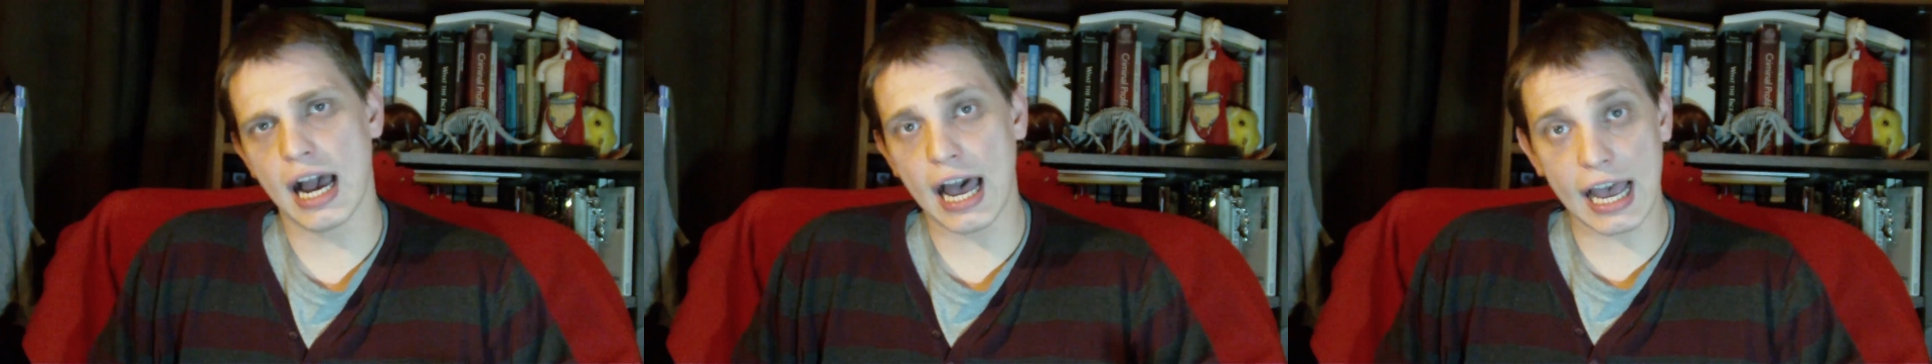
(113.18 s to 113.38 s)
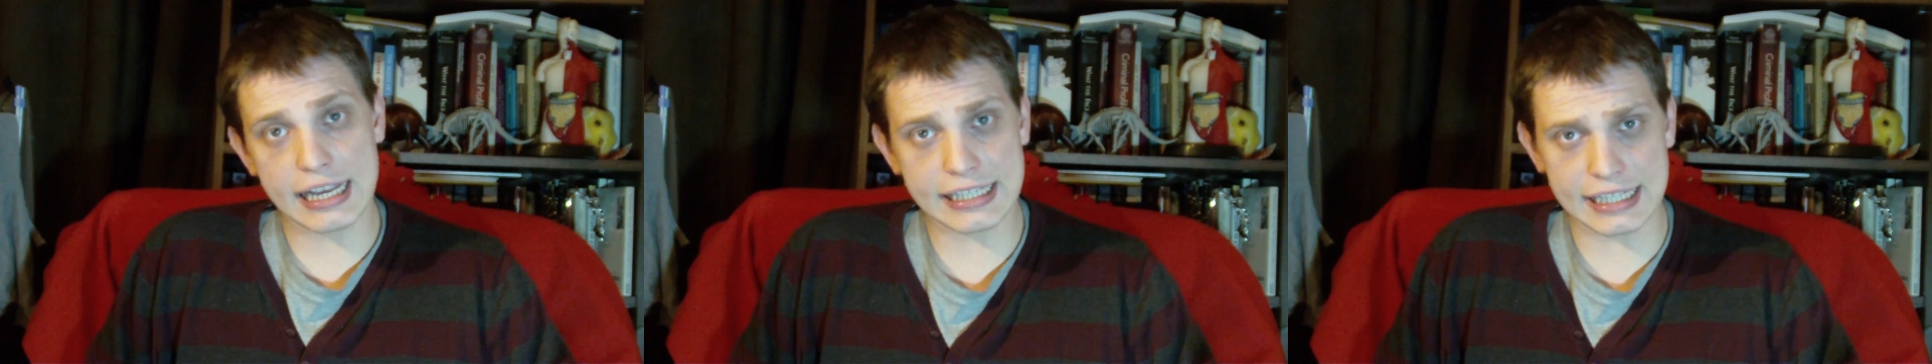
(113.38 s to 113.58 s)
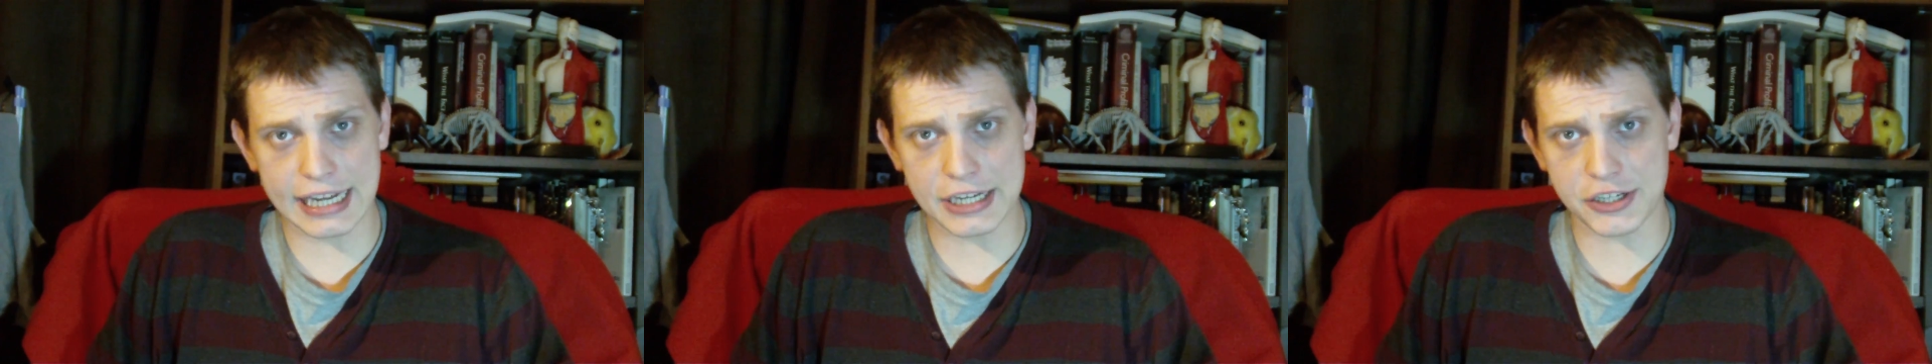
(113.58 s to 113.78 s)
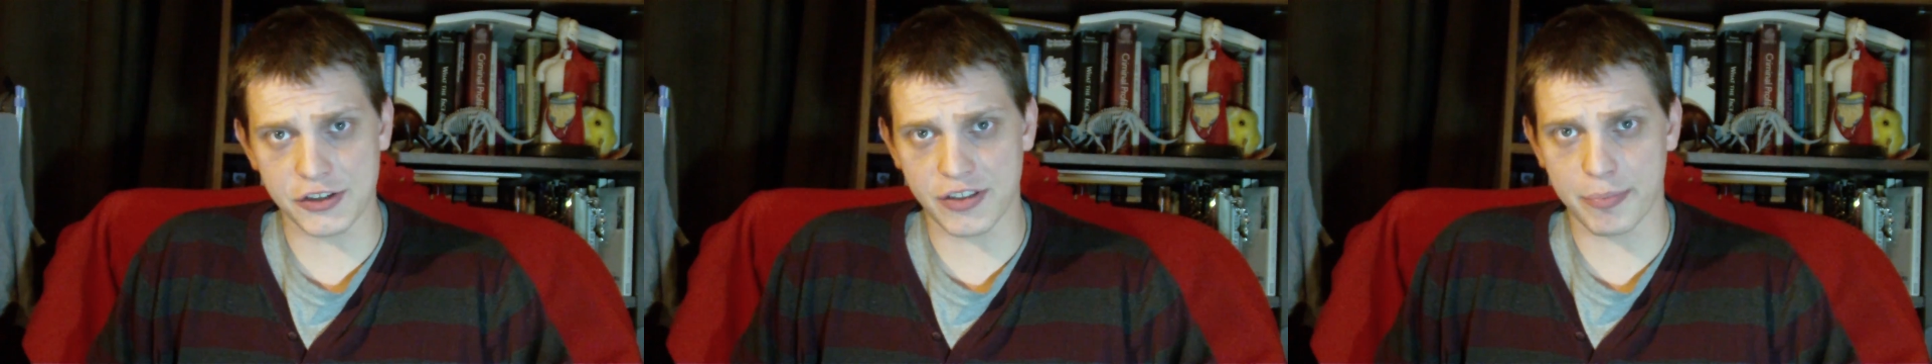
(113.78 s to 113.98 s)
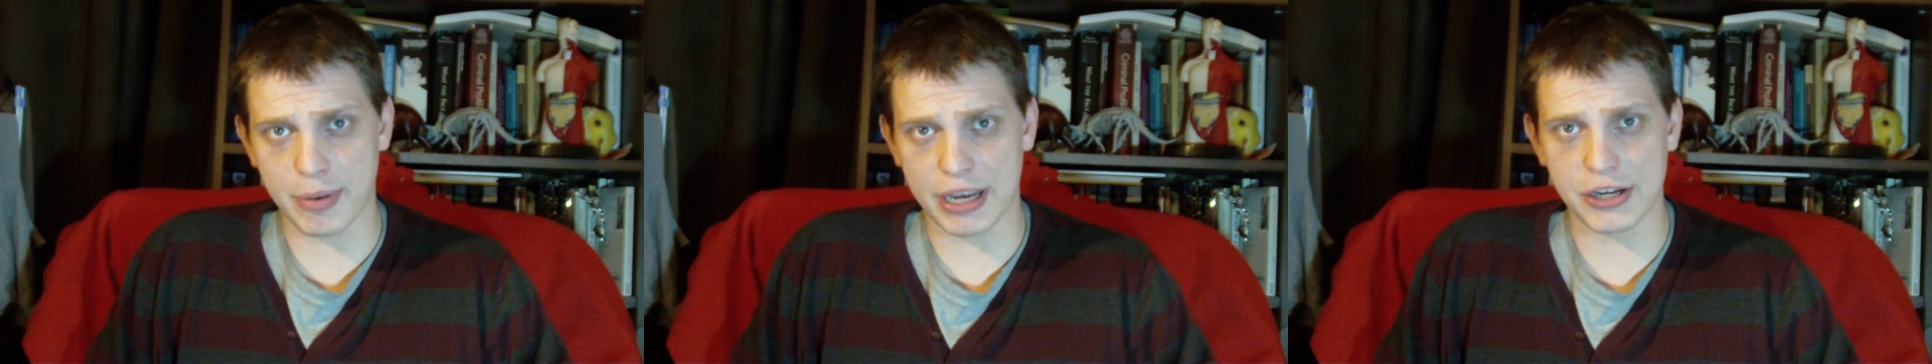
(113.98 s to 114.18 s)
Isolation
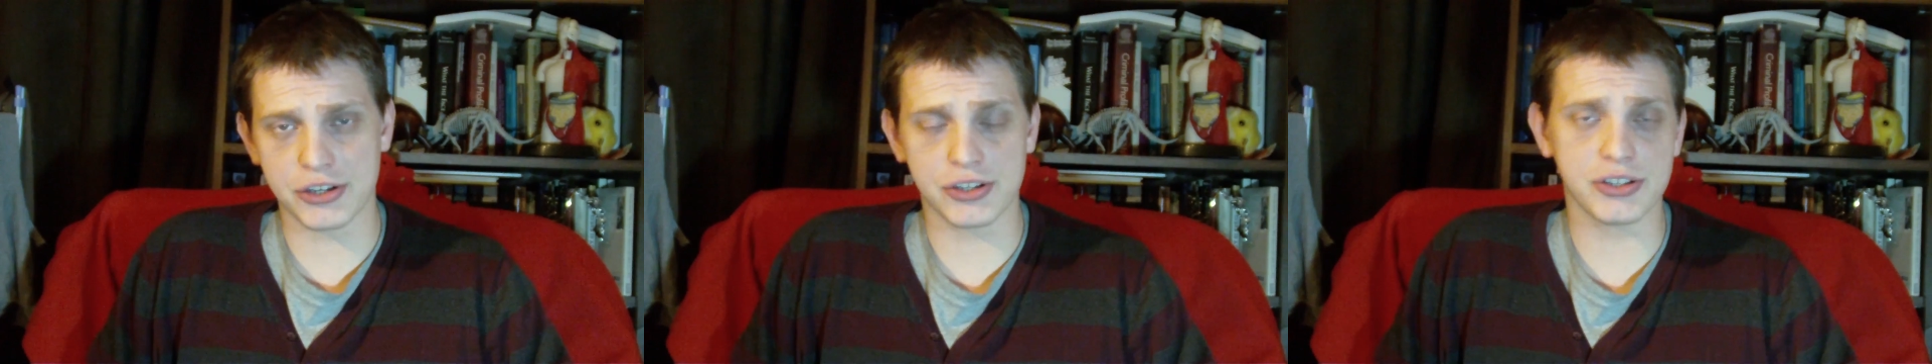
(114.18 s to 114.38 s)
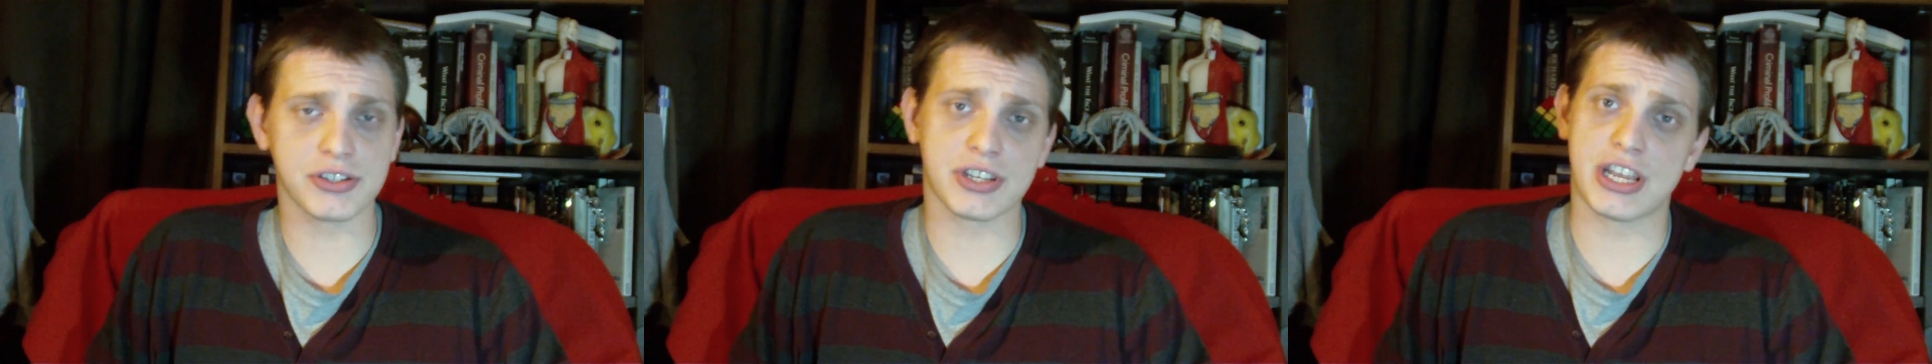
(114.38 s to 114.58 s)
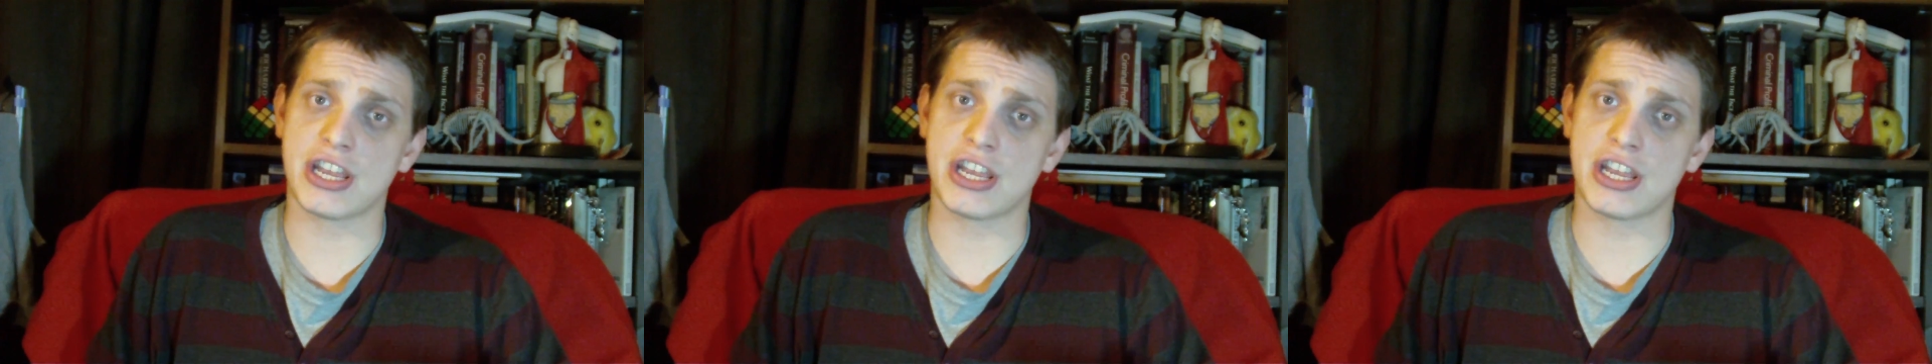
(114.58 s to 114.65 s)
of the patients,